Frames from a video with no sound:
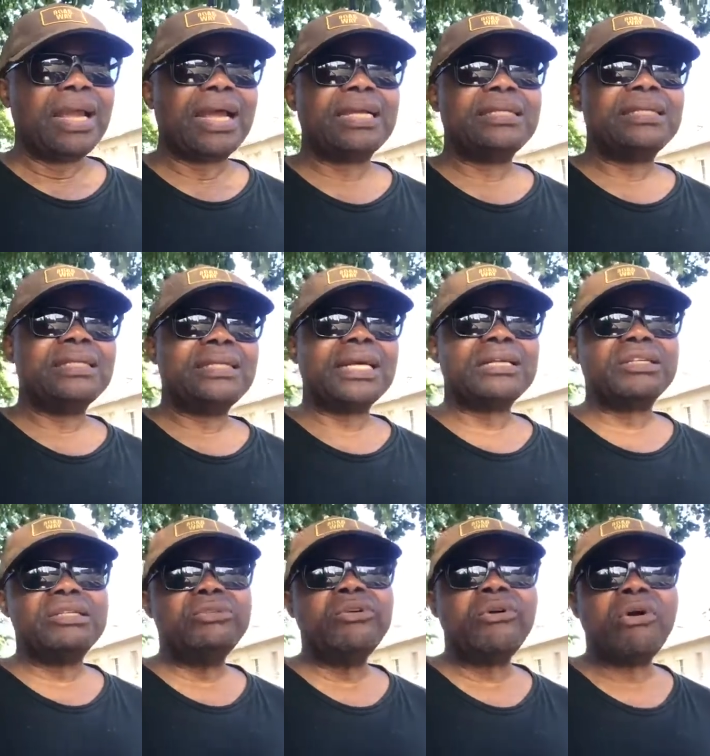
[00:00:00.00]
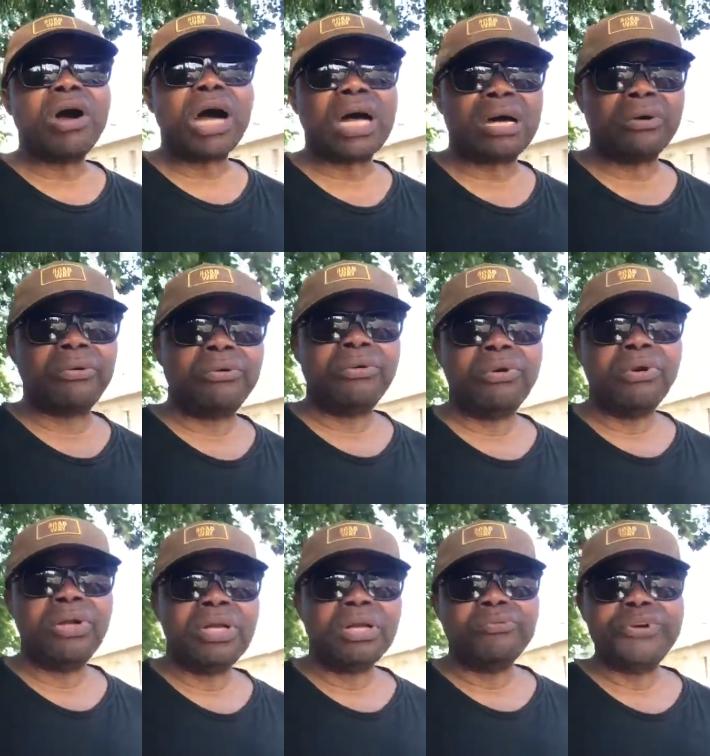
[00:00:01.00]
And there is no how
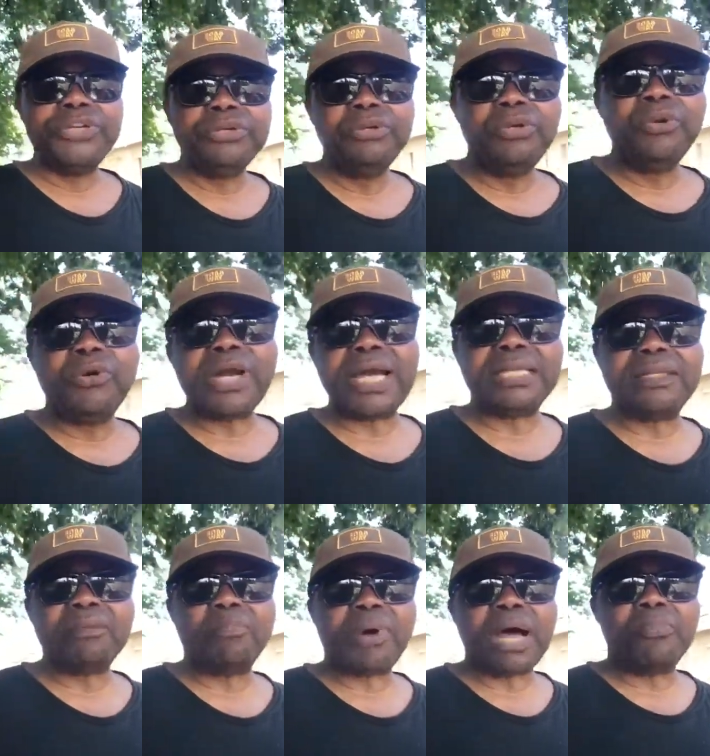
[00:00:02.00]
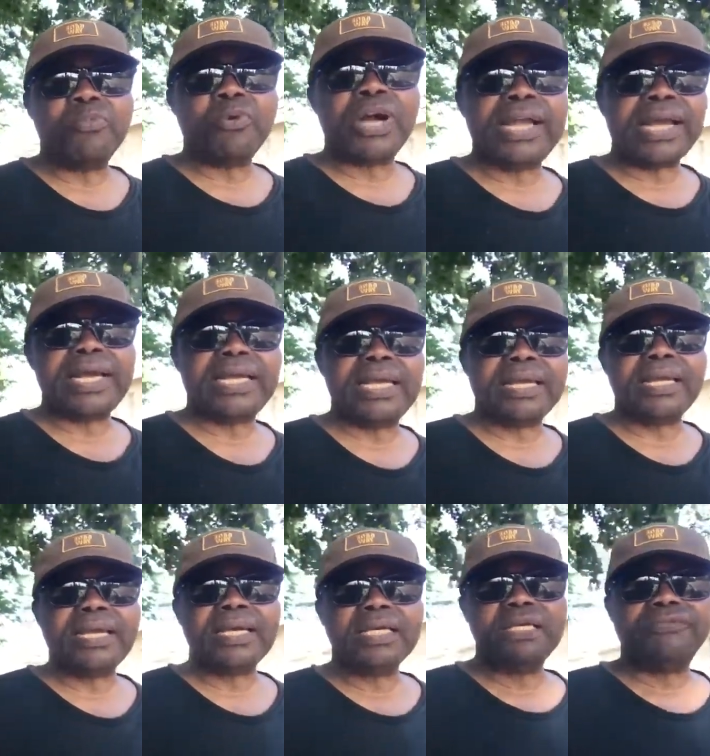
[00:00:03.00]
when you look at the barbed wire
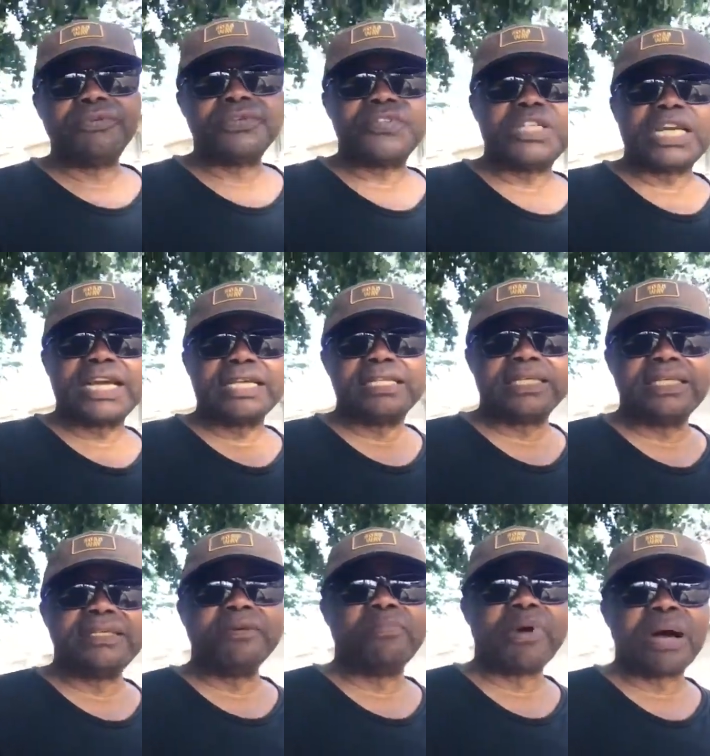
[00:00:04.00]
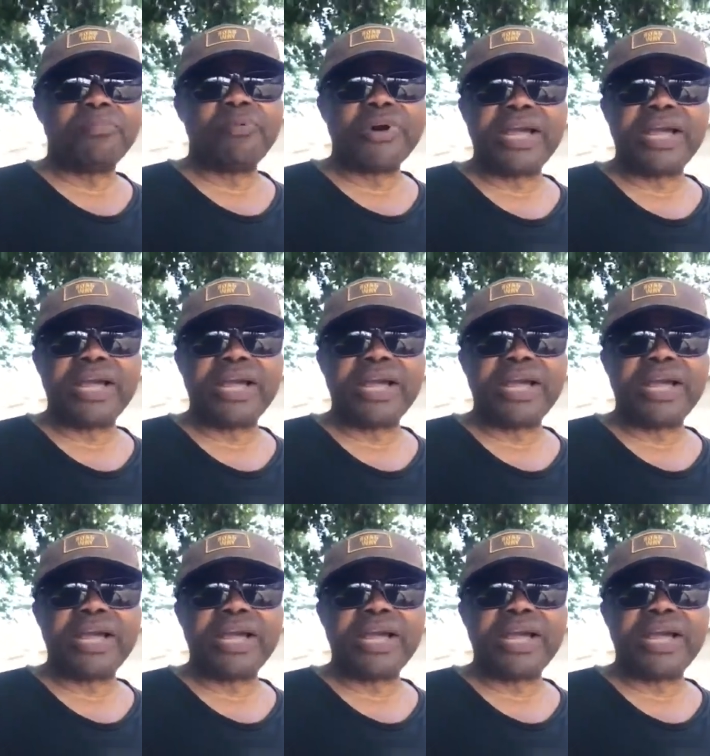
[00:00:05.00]
here, if you see, can see the barbed